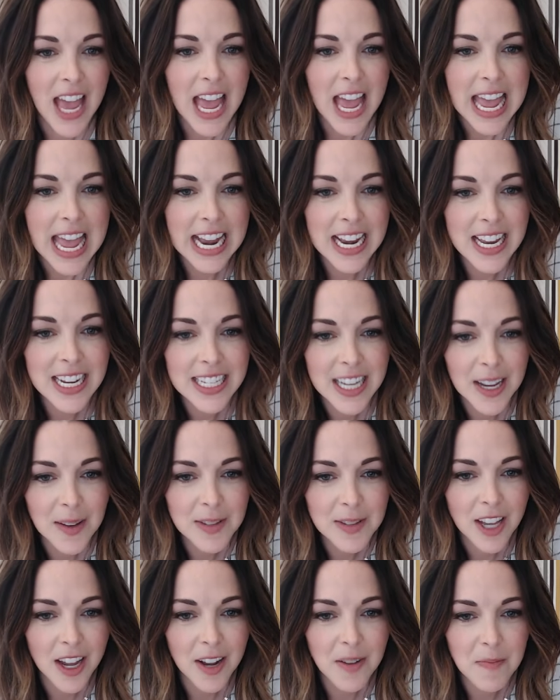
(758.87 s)
Any
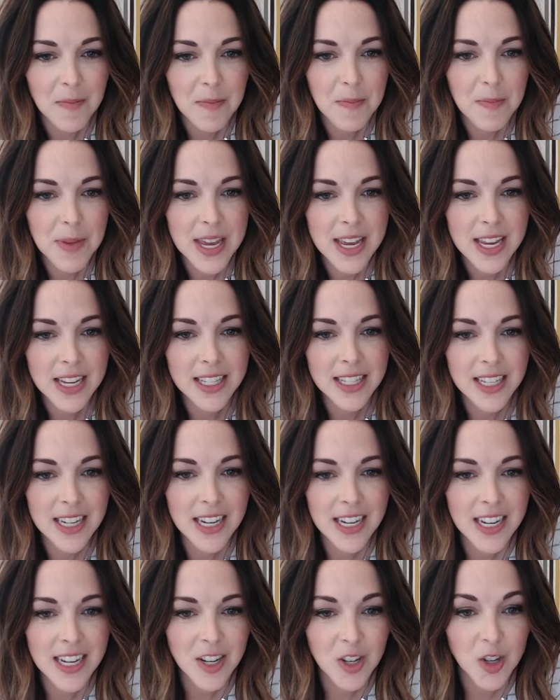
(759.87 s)
tips on
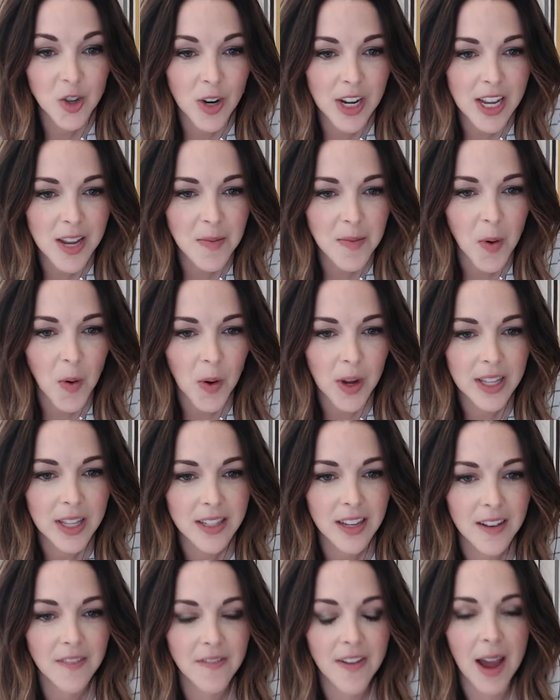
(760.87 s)
piecing tricky points
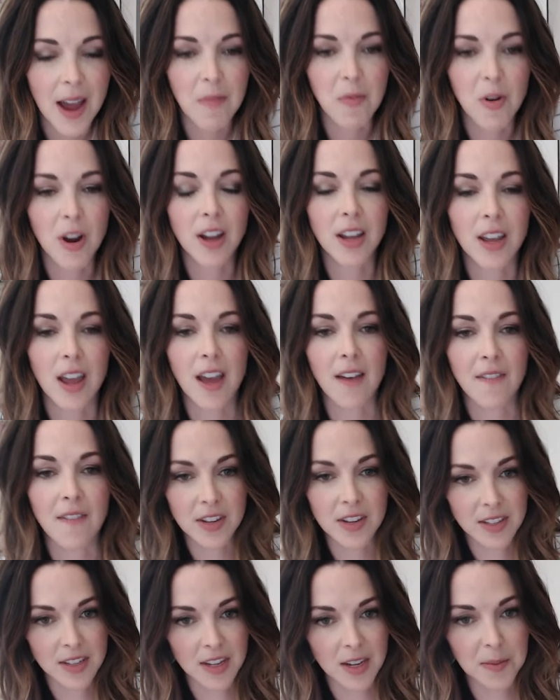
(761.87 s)
in fabric heavy
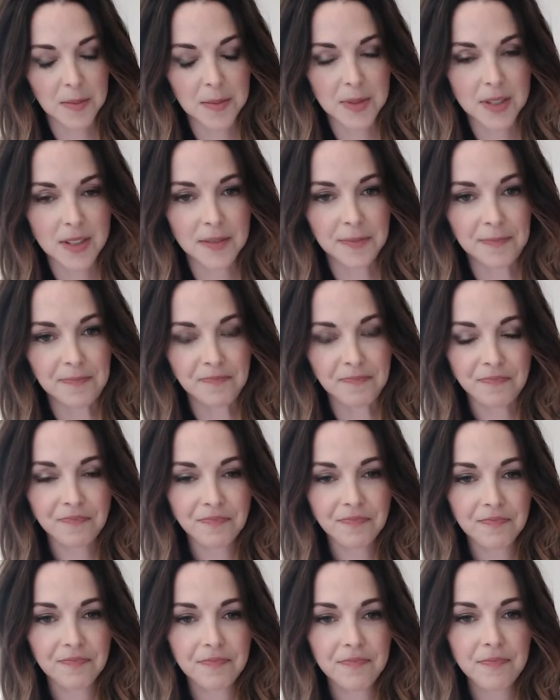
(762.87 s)
seams?
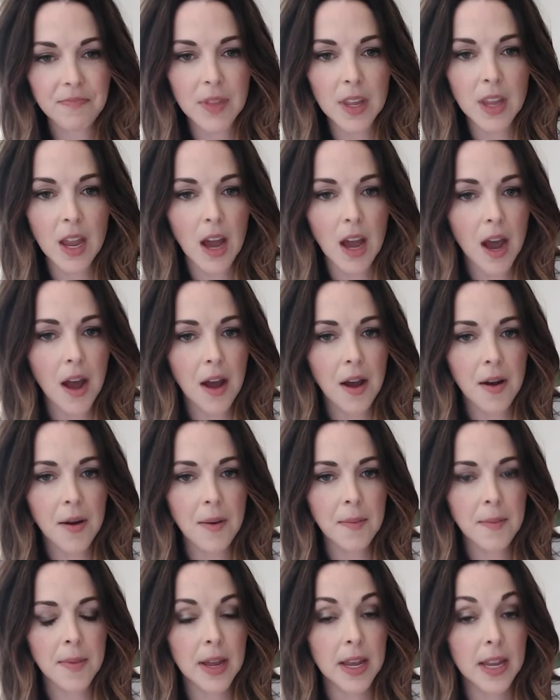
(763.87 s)

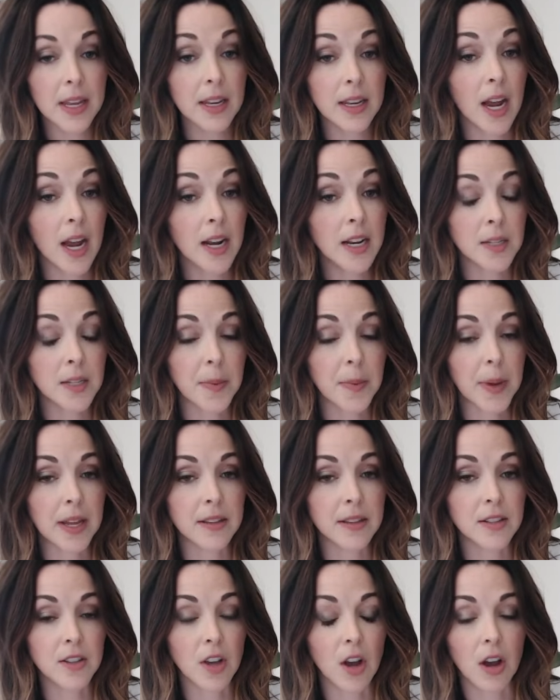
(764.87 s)
It kind of
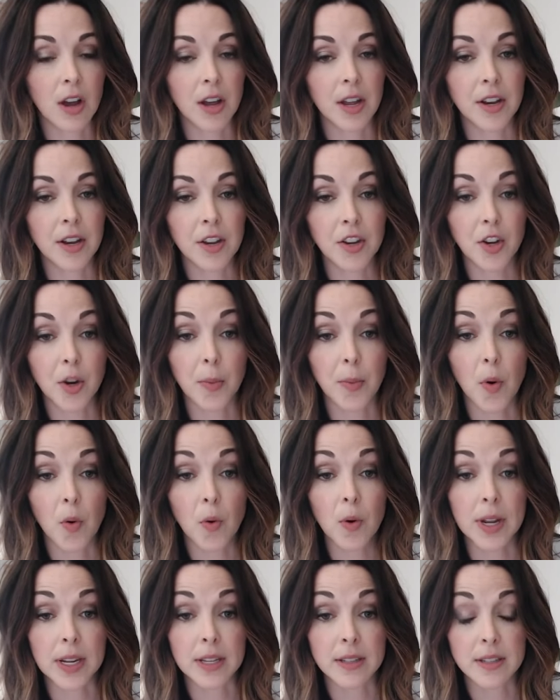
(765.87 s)
depends on your
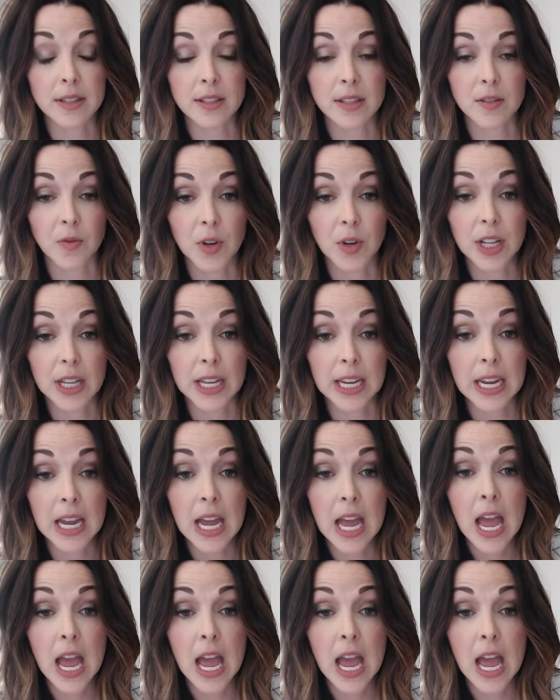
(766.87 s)
points, really.